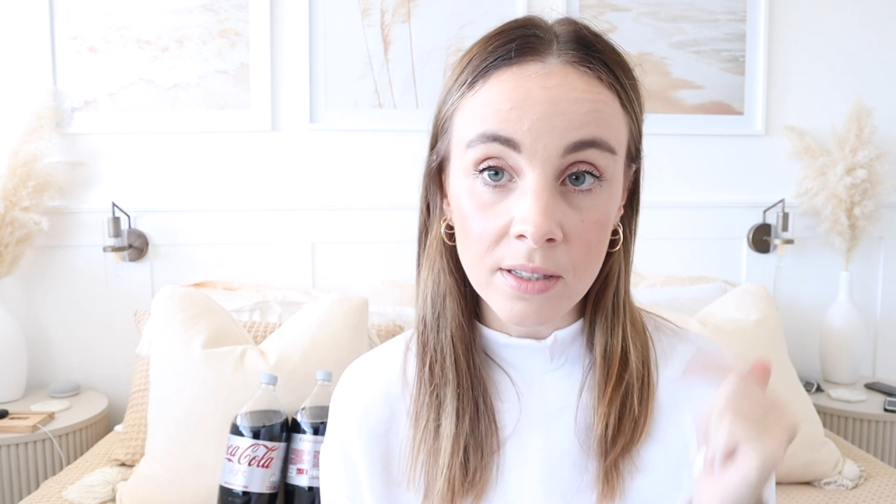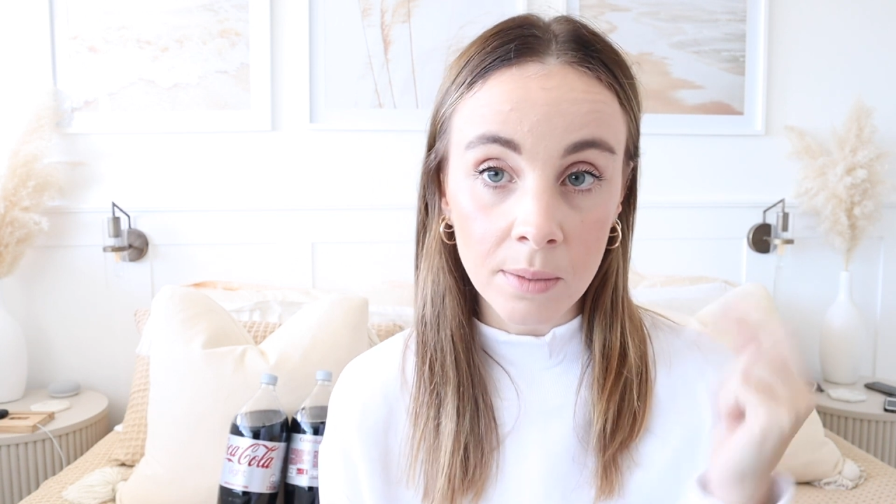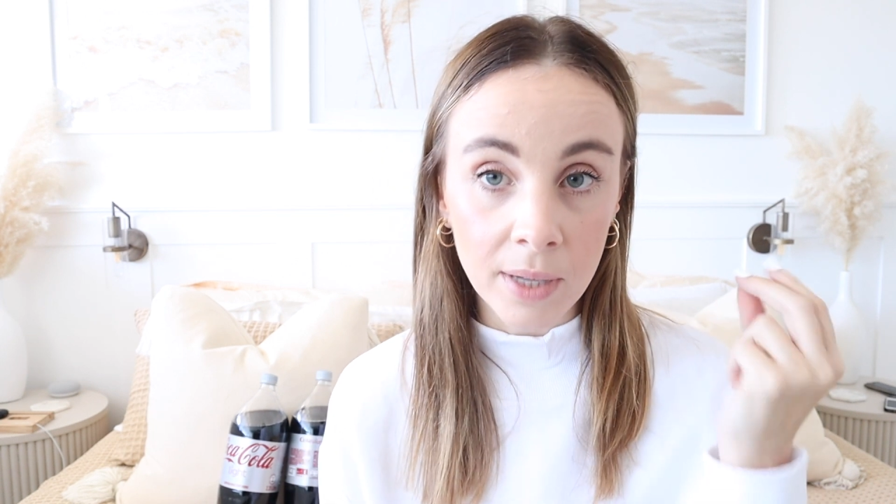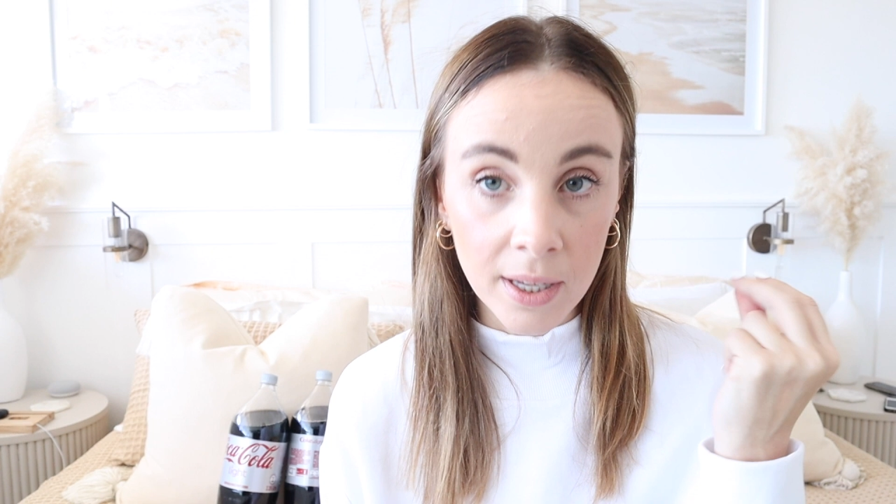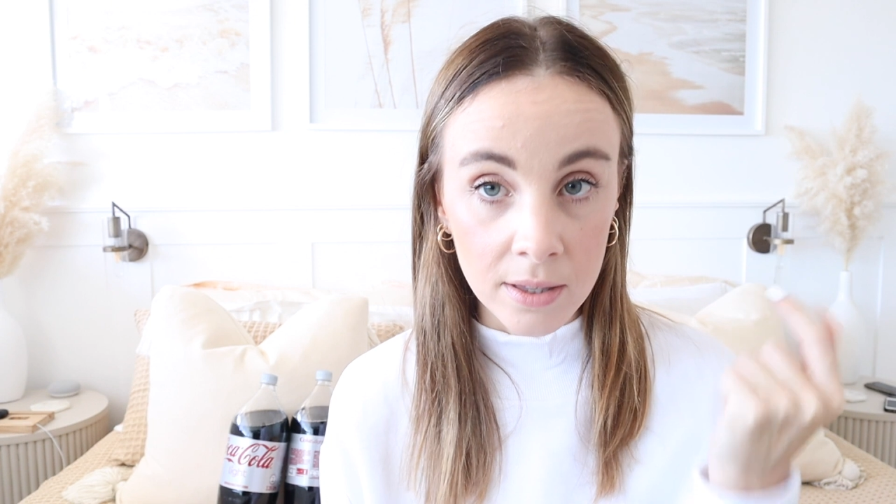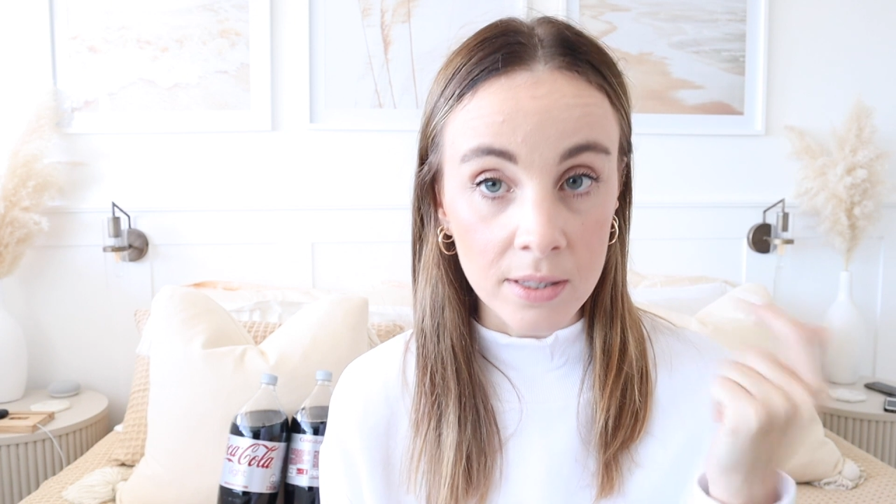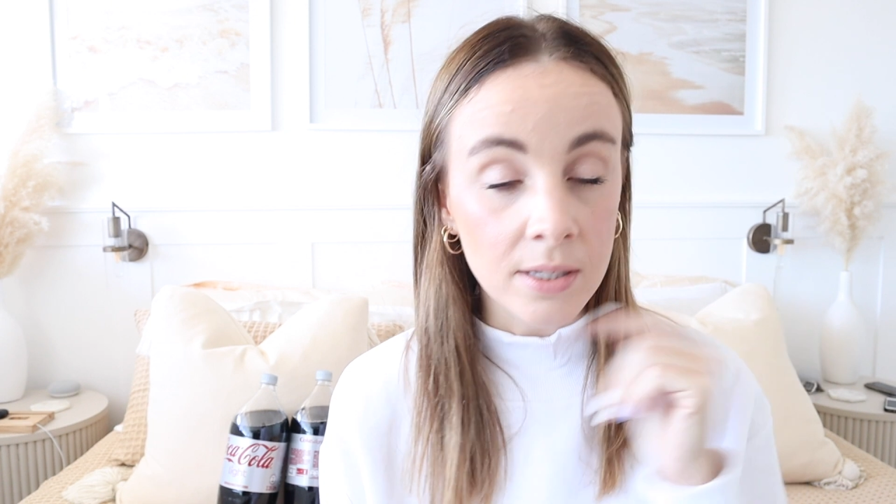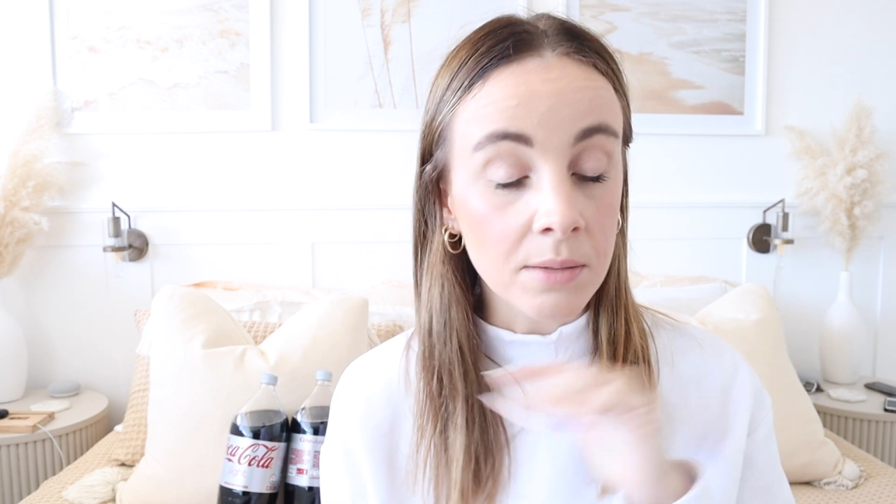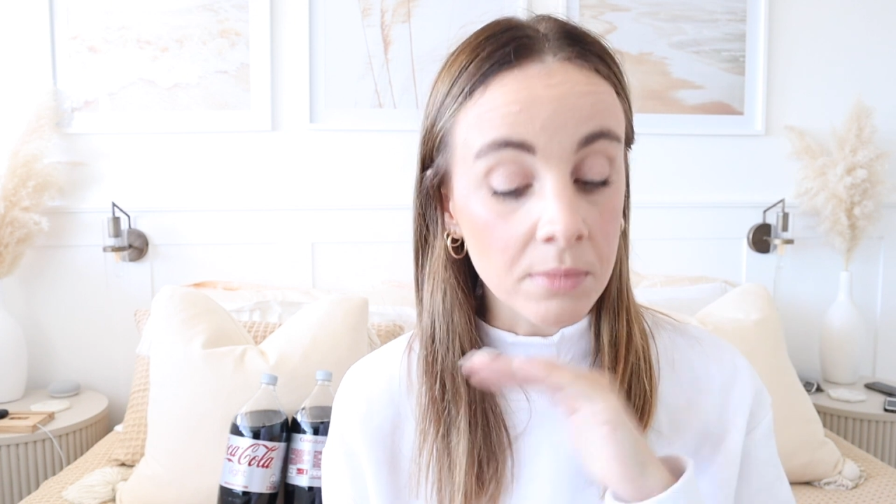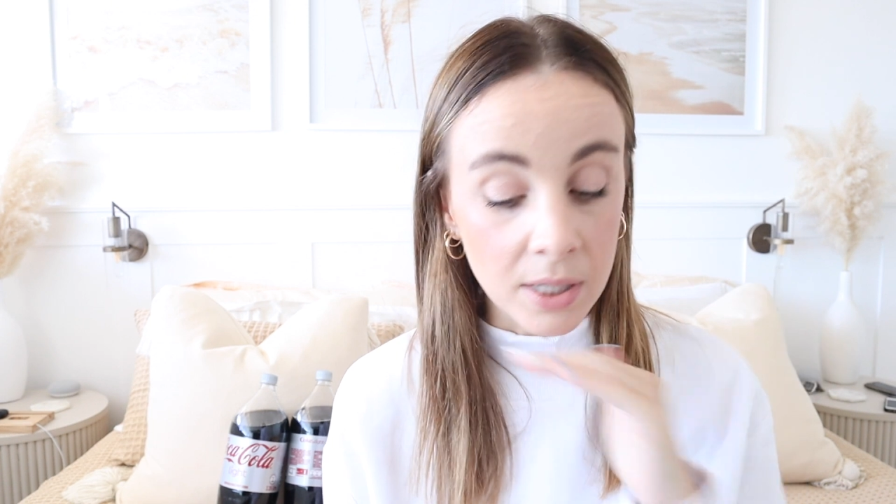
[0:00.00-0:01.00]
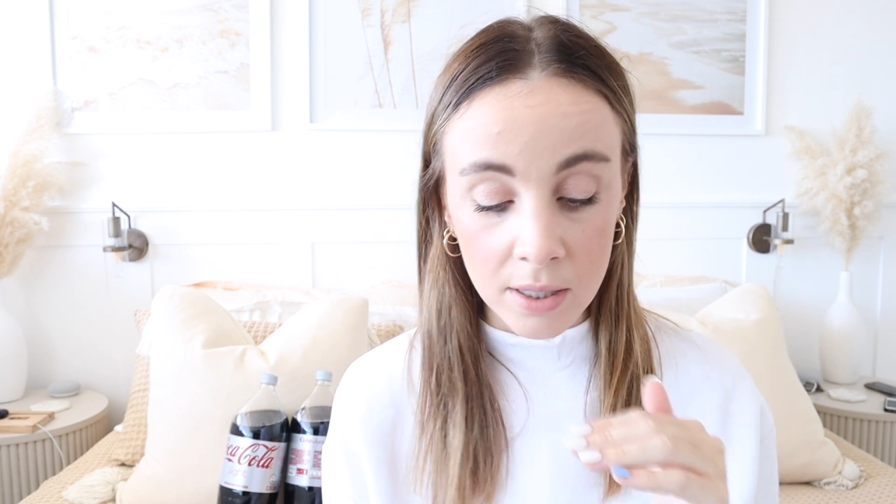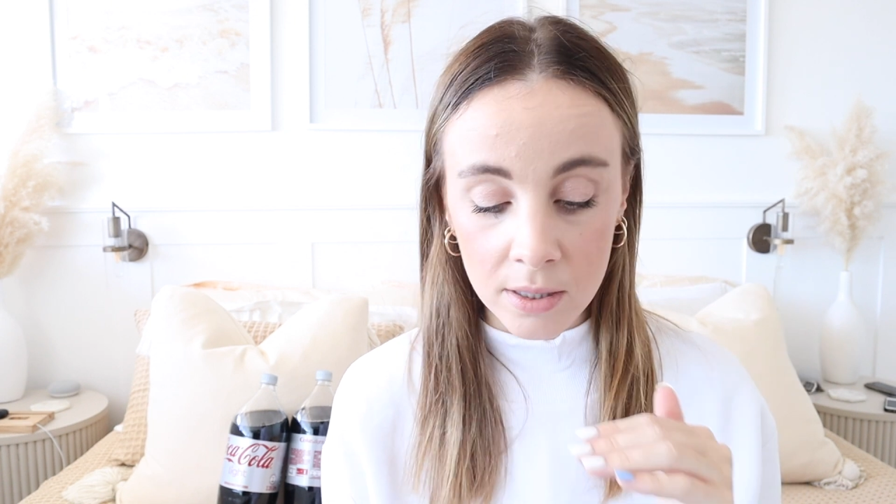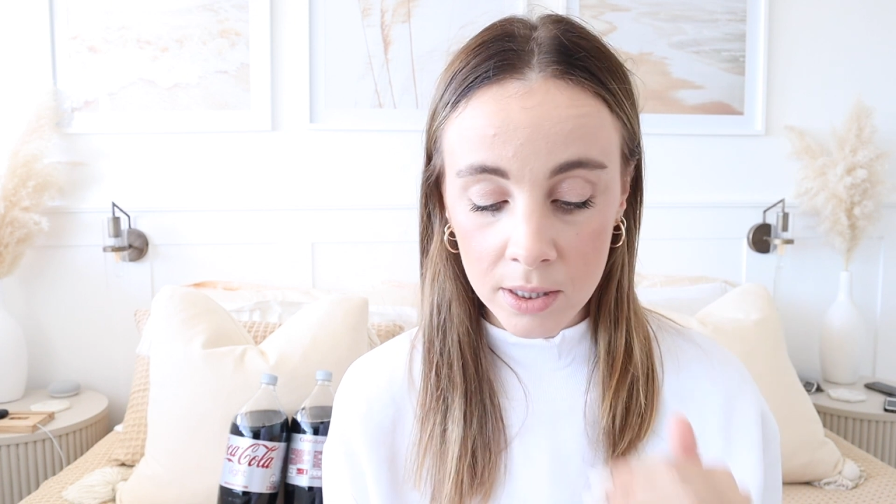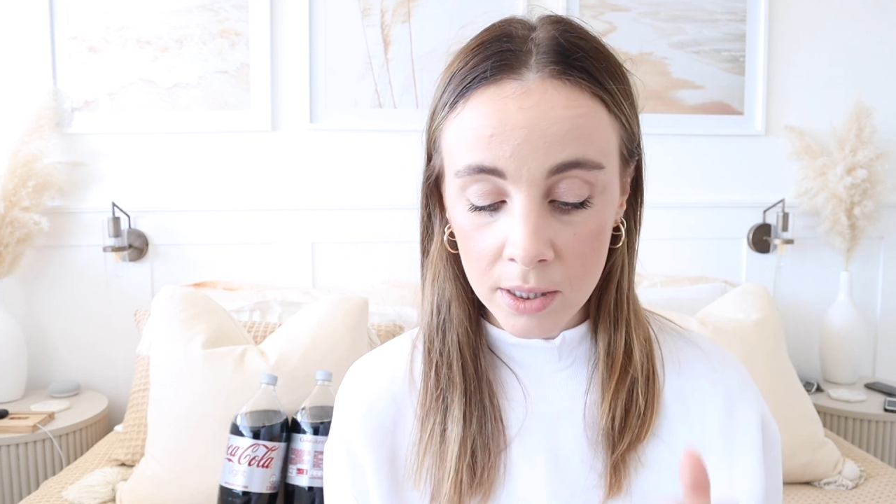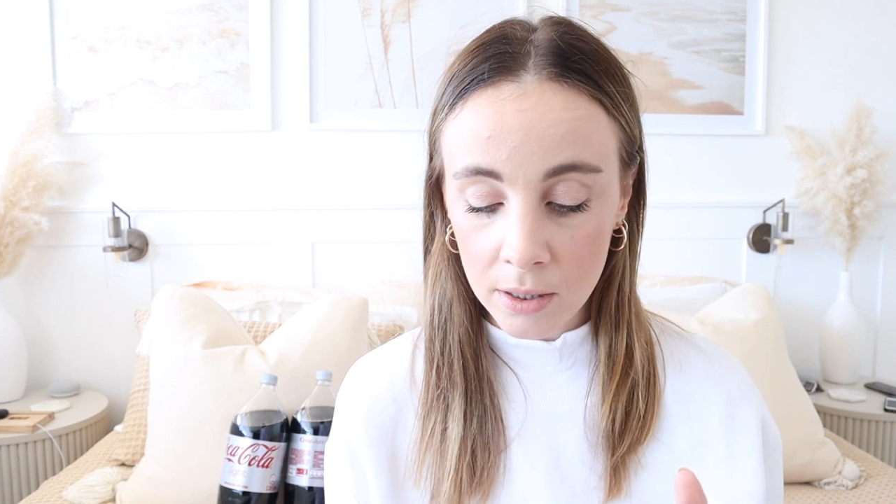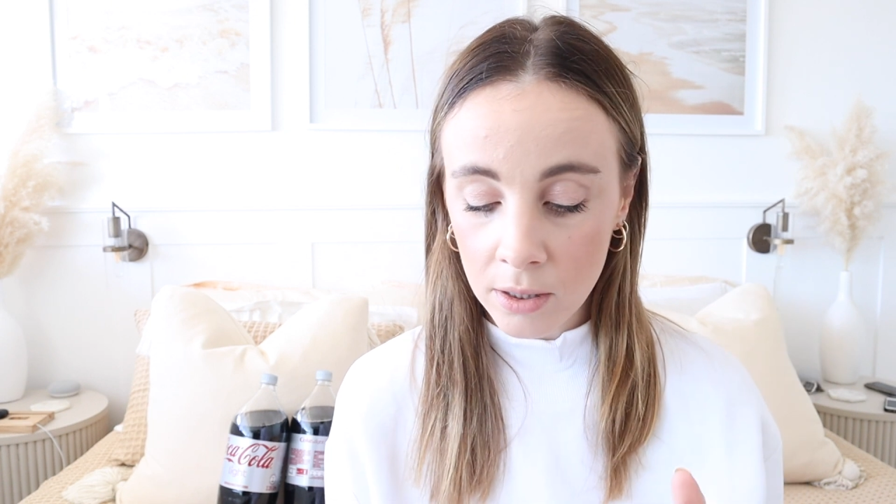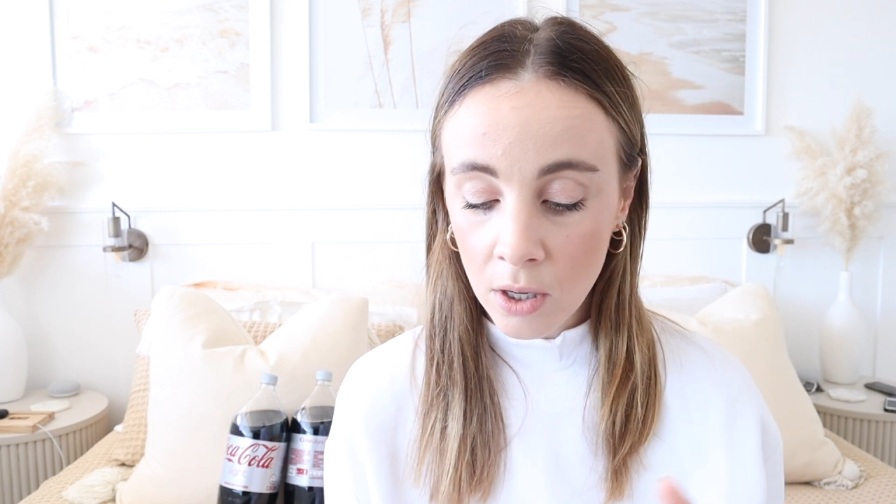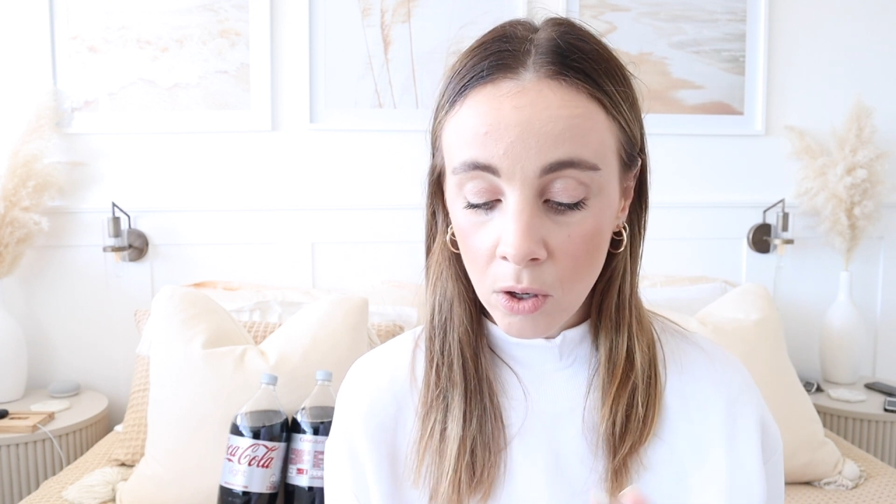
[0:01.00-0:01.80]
up like this immediately,